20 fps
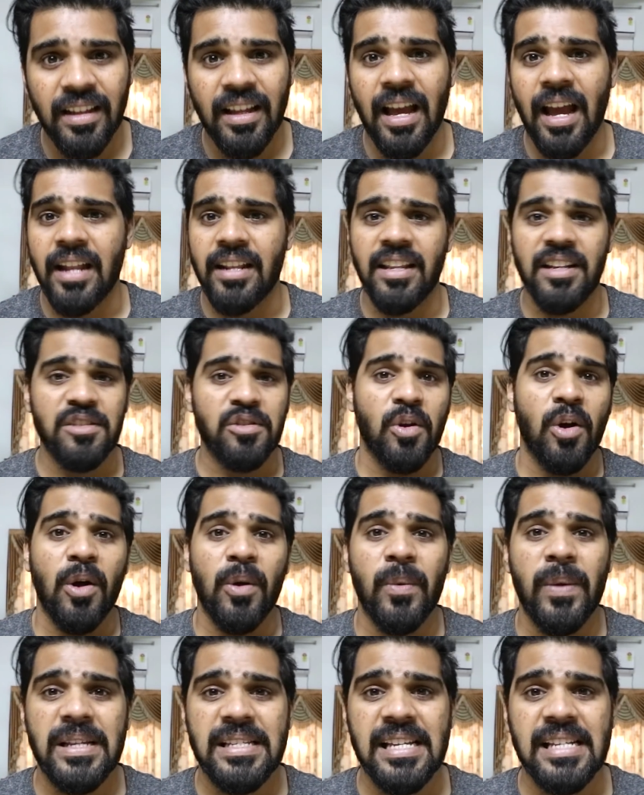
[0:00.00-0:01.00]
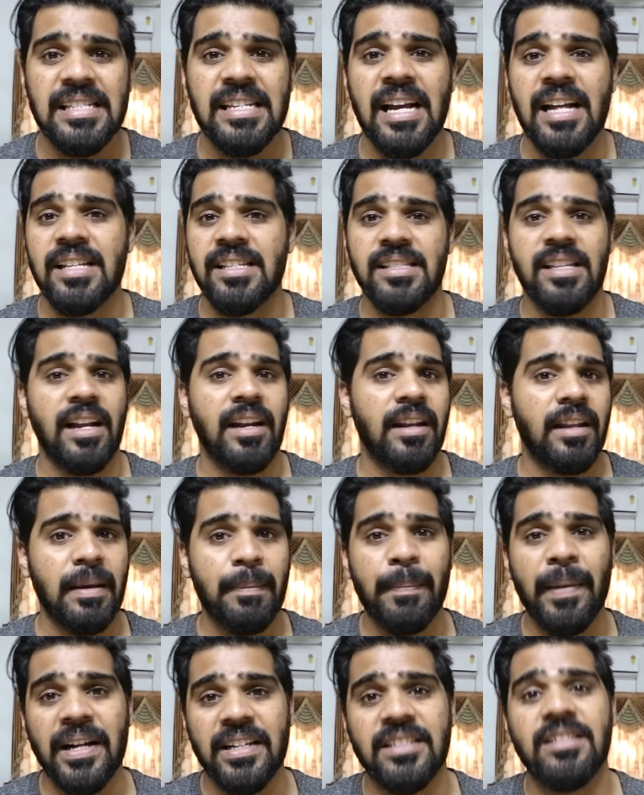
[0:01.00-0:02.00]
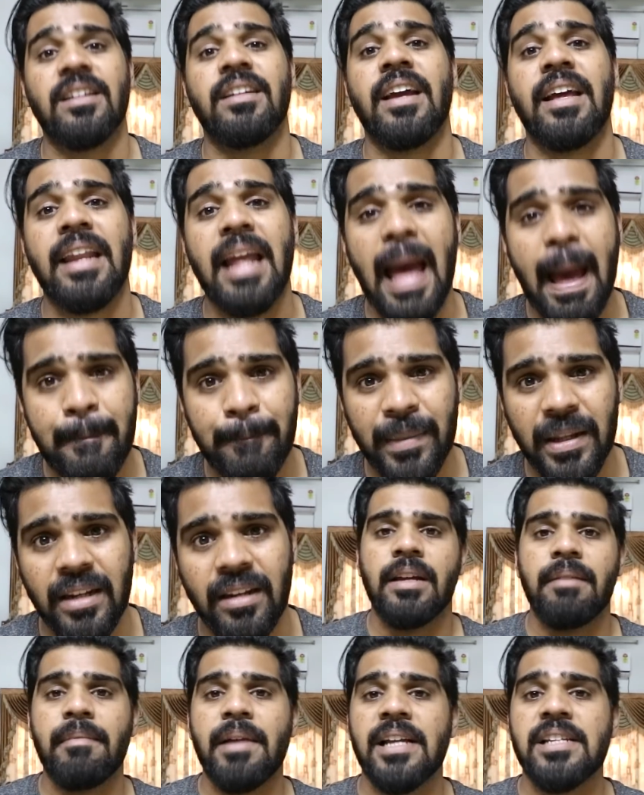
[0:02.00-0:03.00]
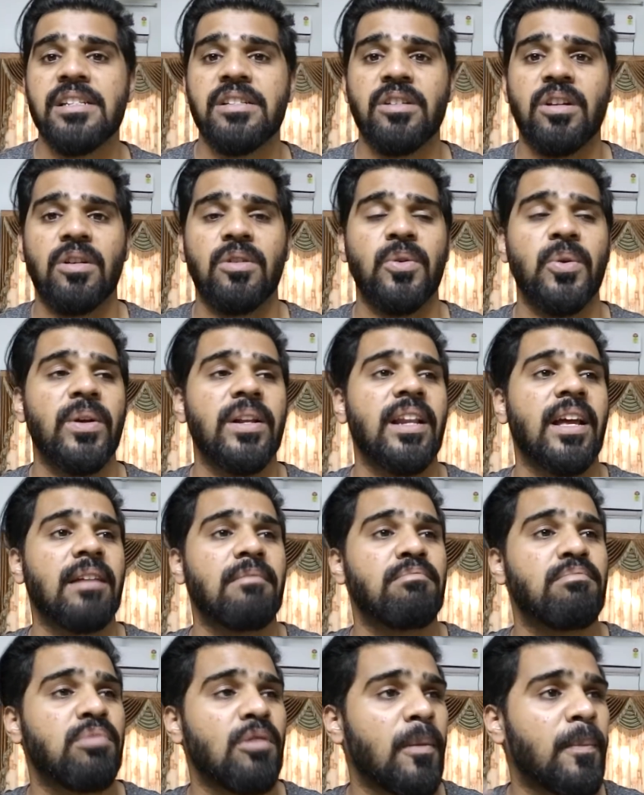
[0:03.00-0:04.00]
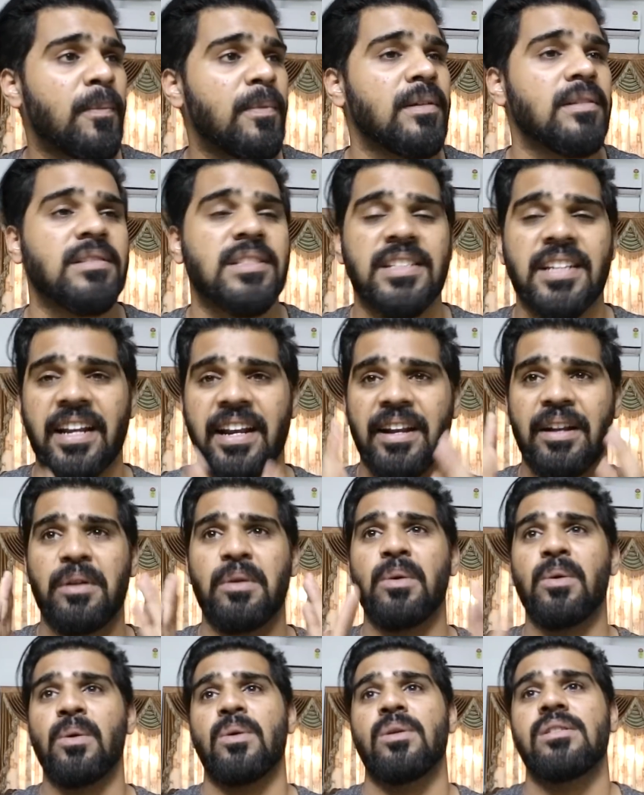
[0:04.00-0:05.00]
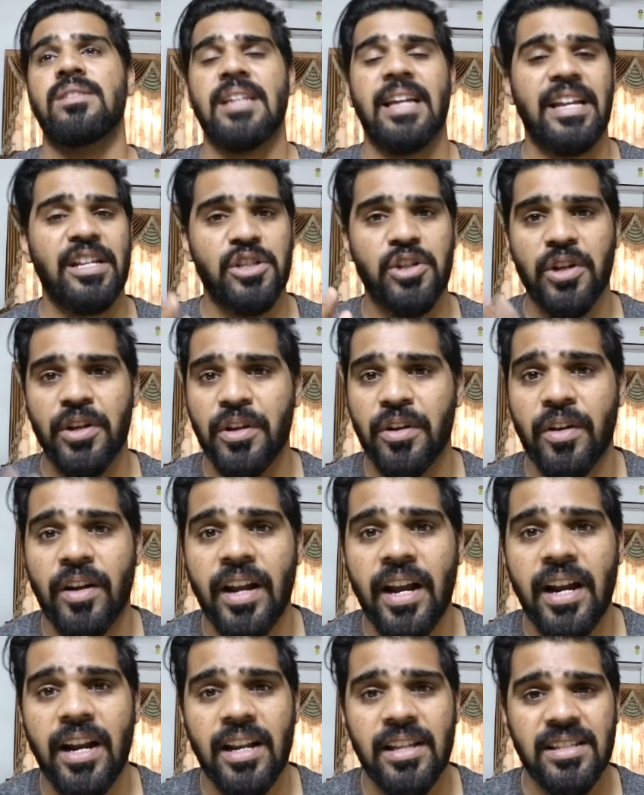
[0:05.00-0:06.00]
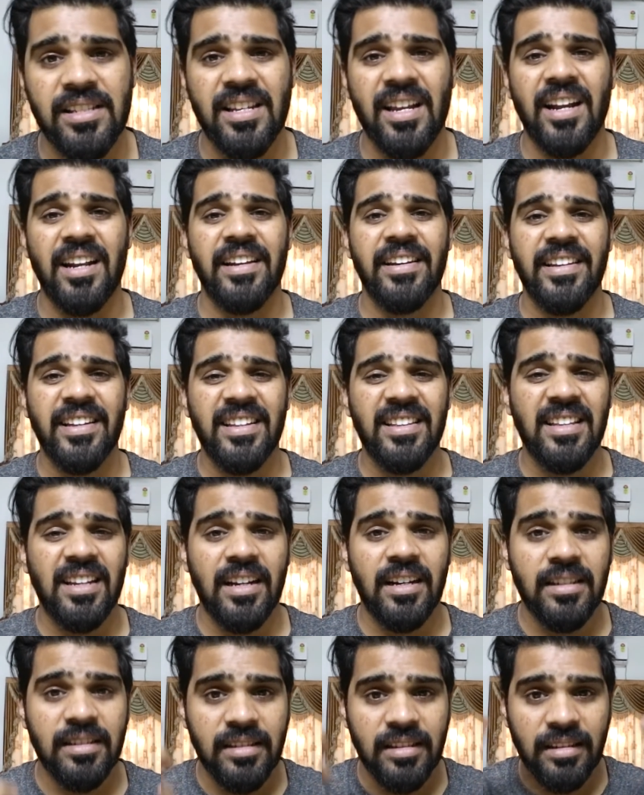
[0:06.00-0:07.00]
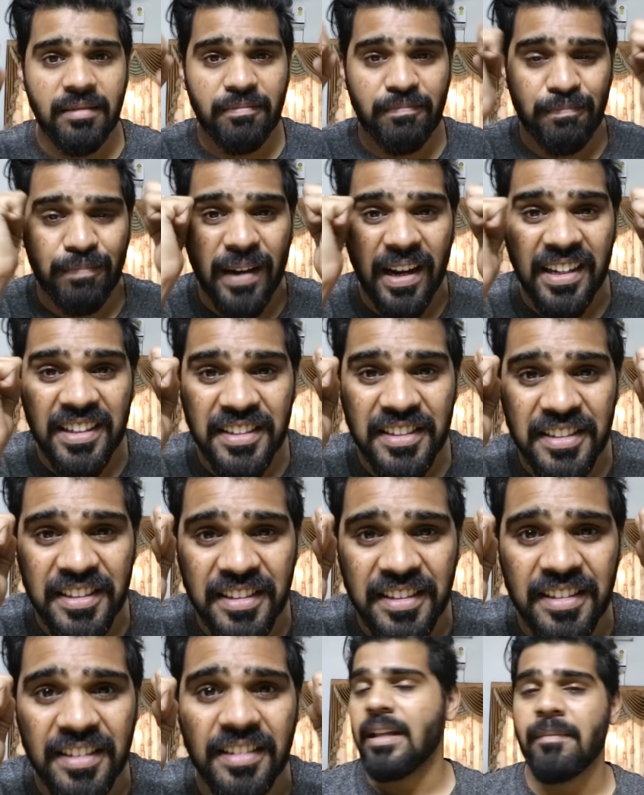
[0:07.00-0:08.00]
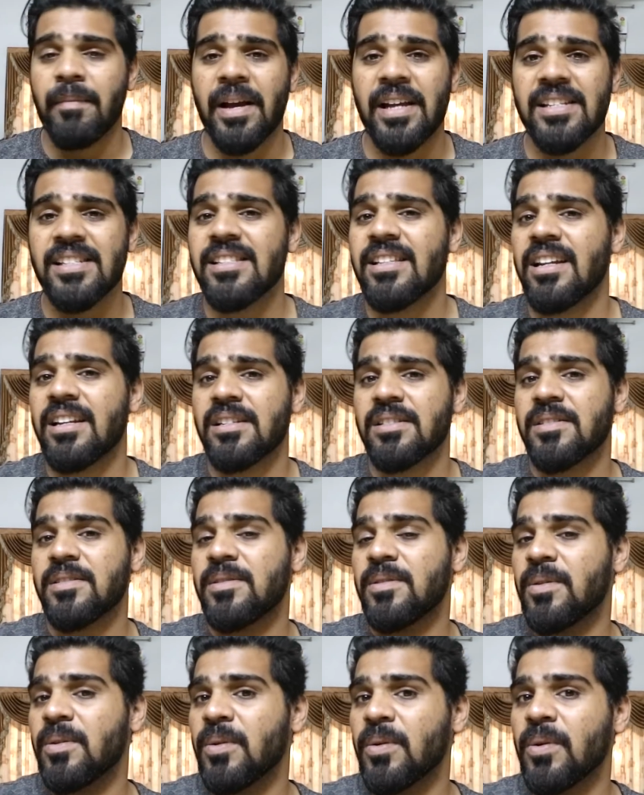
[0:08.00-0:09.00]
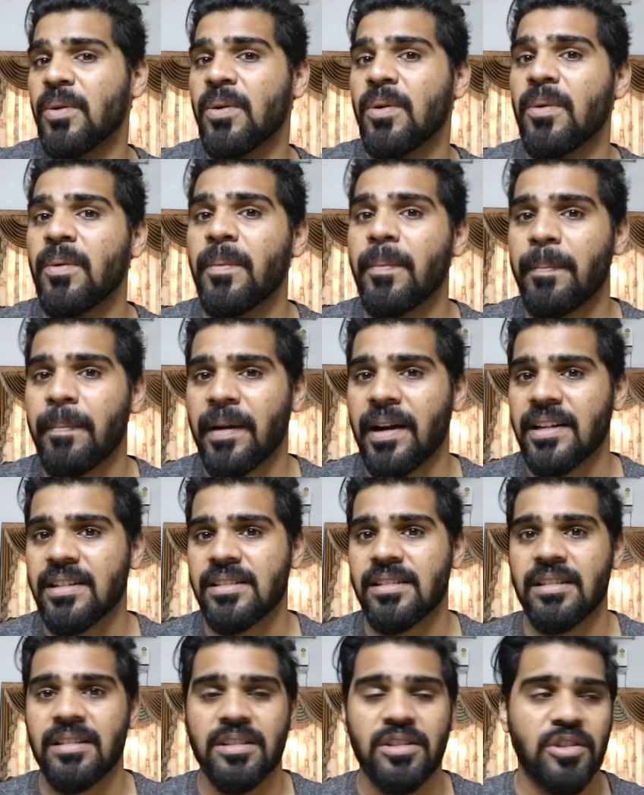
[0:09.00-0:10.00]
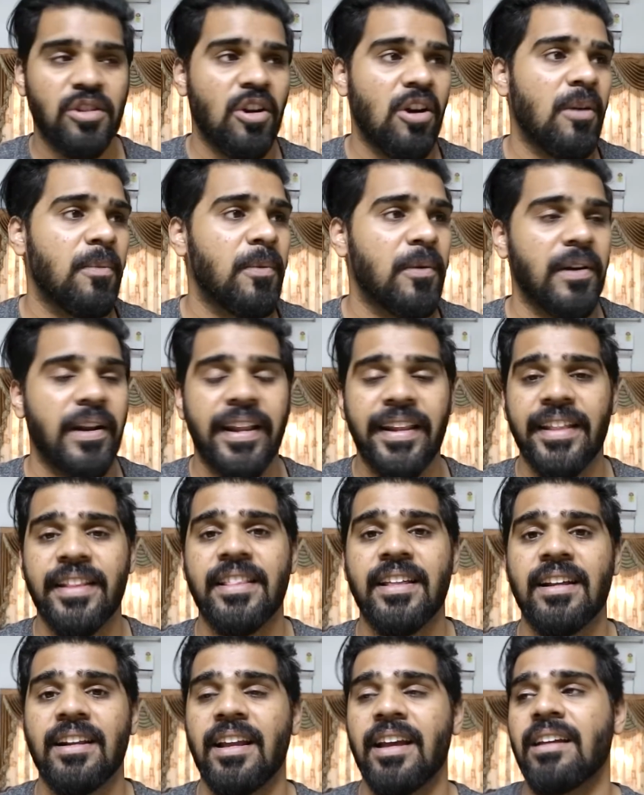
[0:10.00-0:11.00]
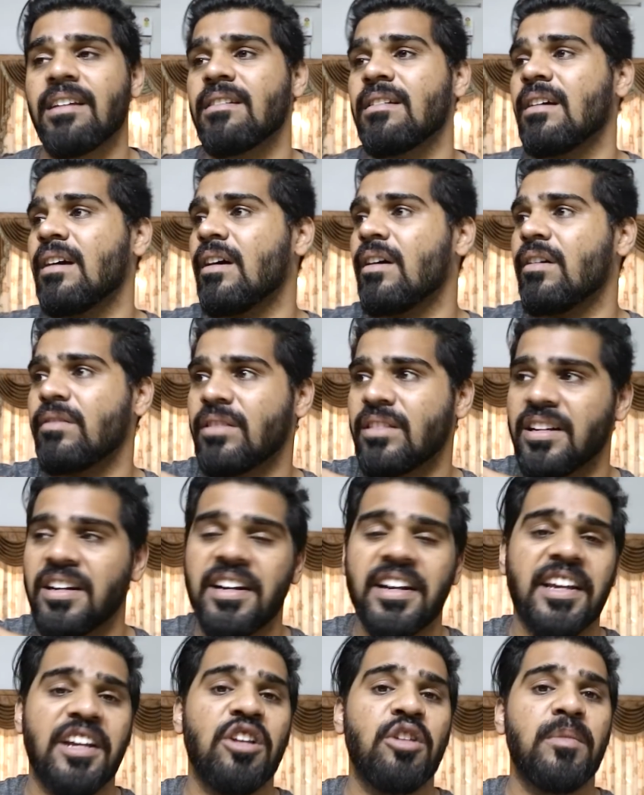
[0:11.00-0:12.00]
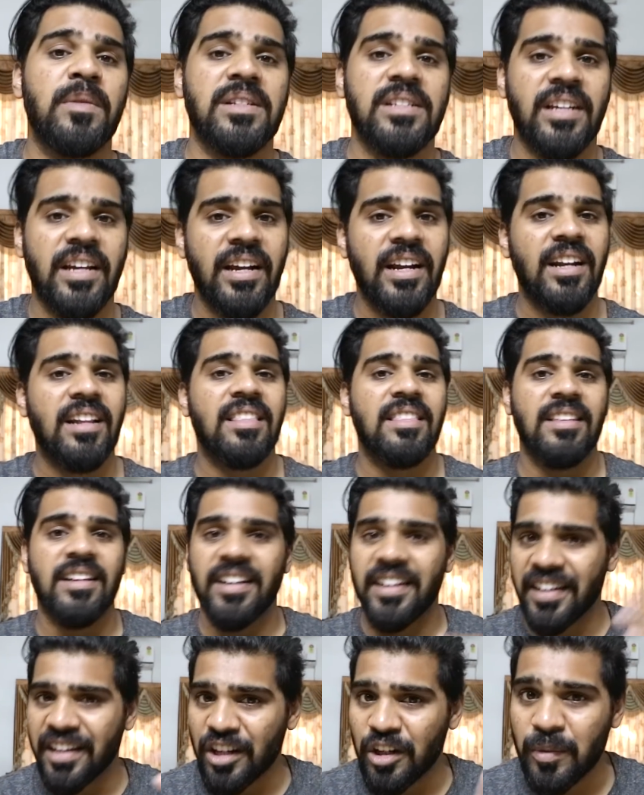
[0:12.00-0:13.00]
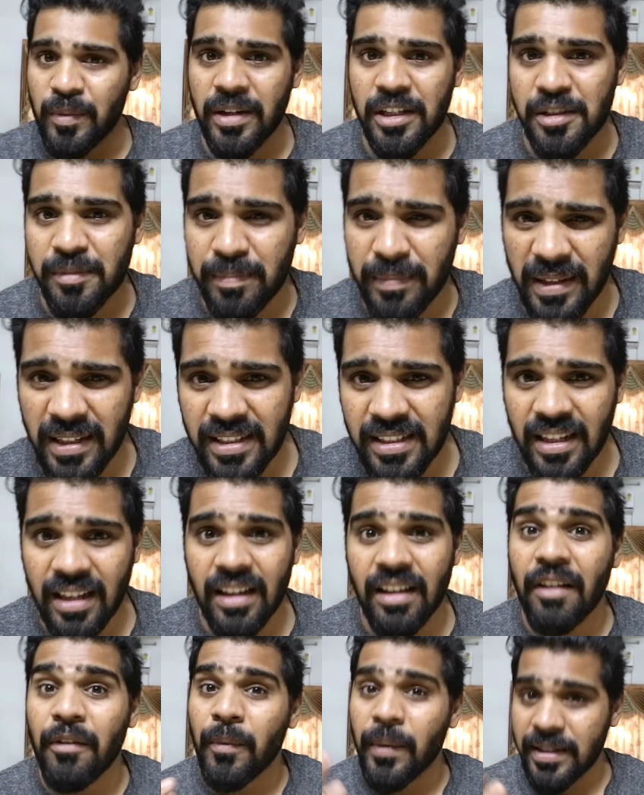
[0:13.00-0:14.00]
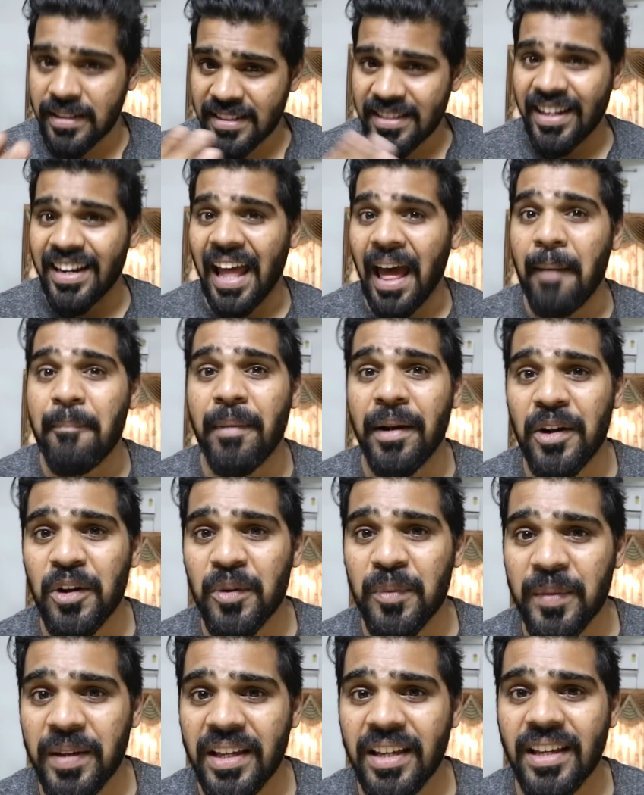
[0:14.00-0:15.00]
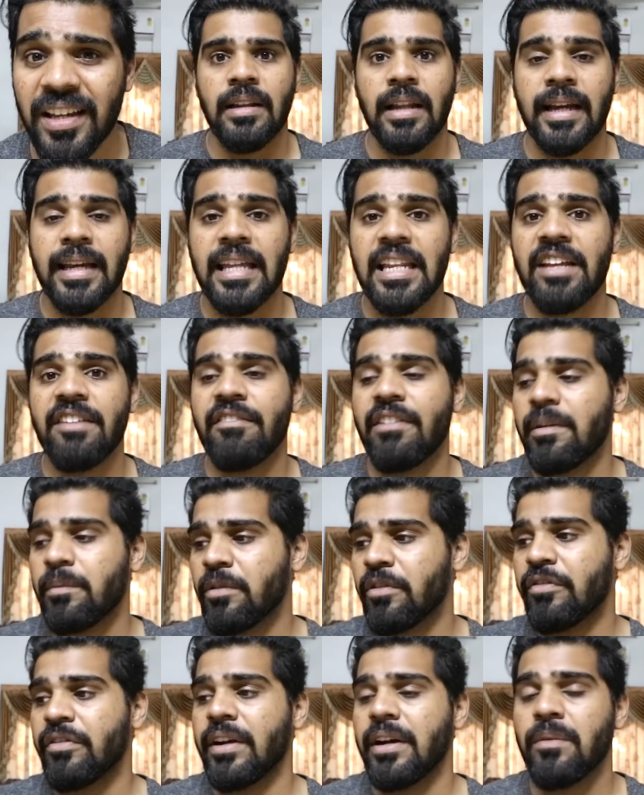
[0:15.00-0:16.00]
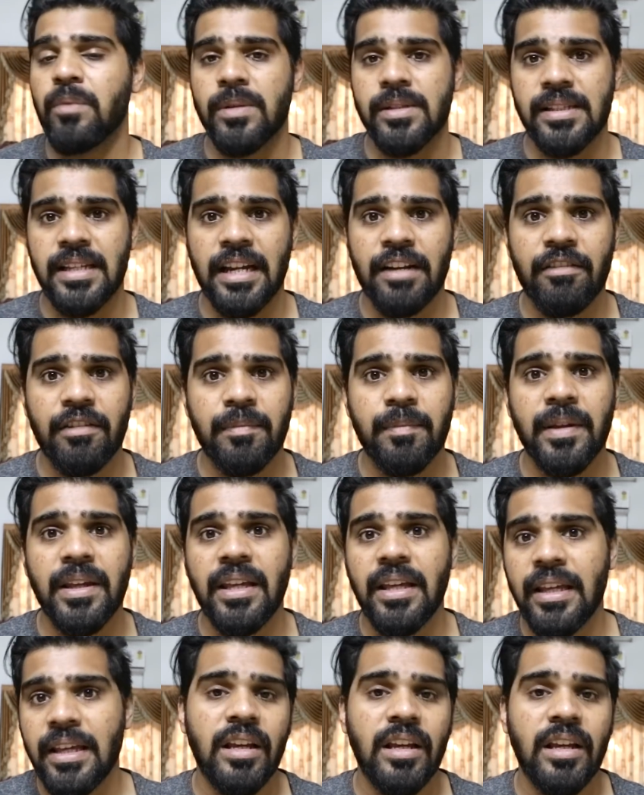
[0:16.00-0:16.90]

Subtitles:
And there's always a chance that a puncture can happen. Imagine you're doing like proper straight roads, enjoying your ride, and suddenly there's a puncture. Imagine there is no puncture shop or anything like 30 kilometers ahead, 30 kilometers PJ. Once that happened to me. Luckily, one more friend was there with me.